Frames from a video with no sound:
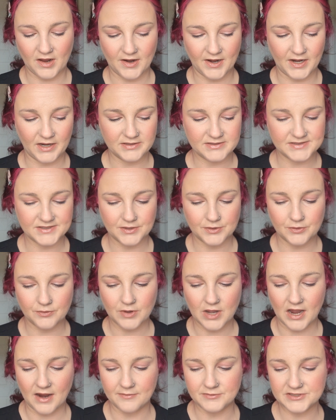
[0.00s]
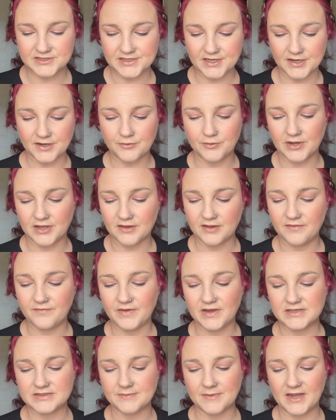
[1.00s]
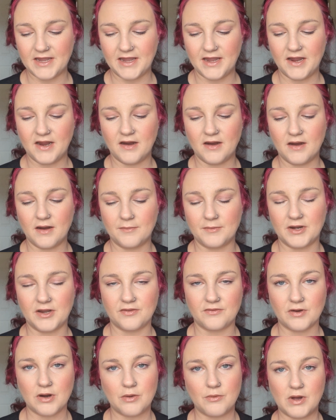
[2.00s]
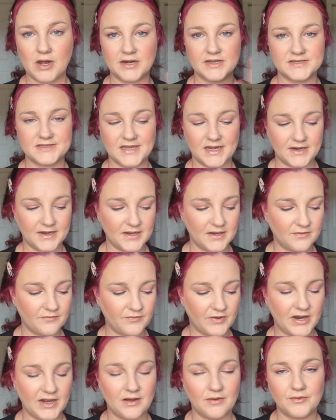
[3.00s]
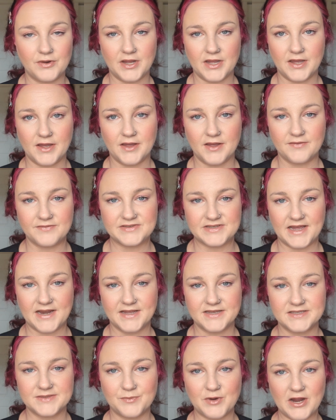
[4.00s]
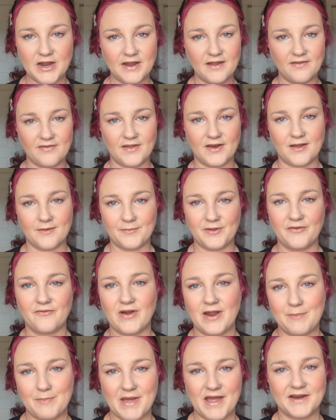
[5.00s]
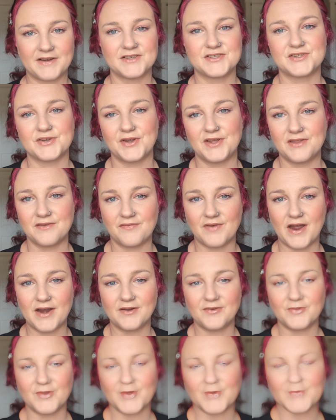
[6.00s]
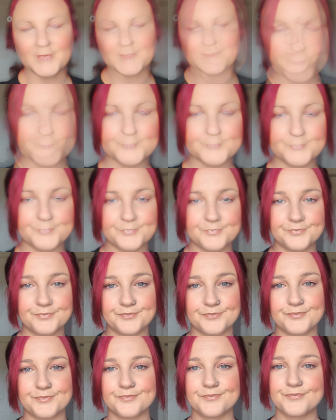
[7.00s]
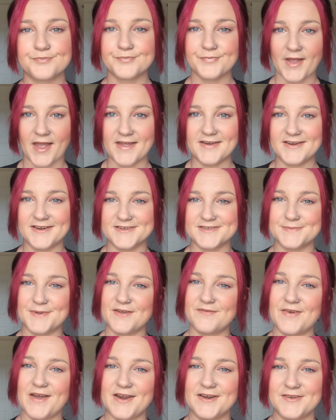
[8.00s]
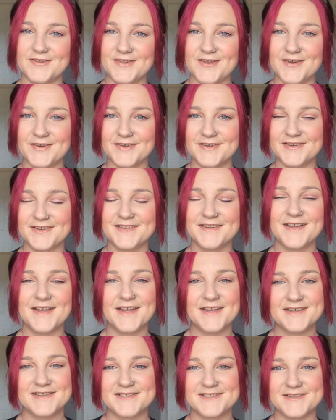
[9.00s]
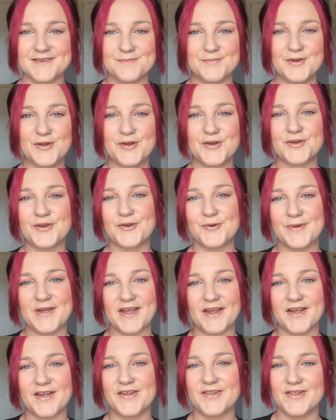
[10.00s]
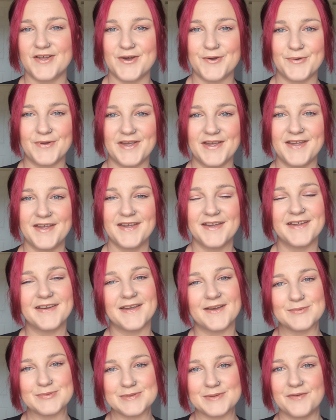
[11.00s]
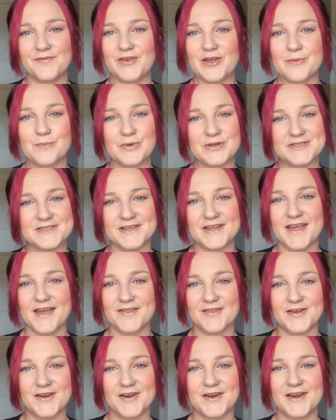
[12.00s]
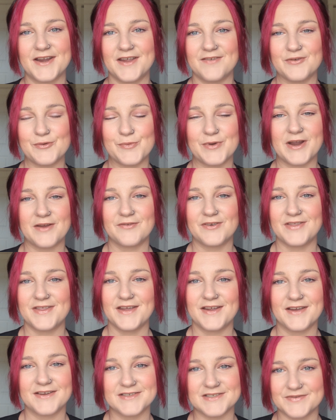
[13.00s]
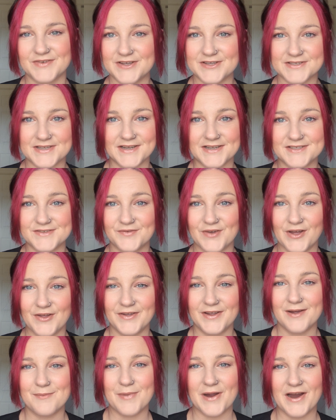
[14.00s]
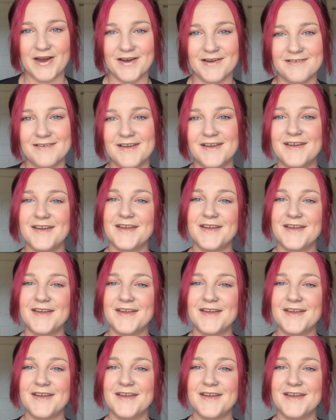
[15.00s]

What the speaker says: All right, so I'm just going to quickly fix my hair. I'm going to throw on a second round of setting spray, and then I'll be right back to show you the final look. And here's my final look. Simple, quick, glowy, and helps me feel put together even when everything else feels like it's falling apart.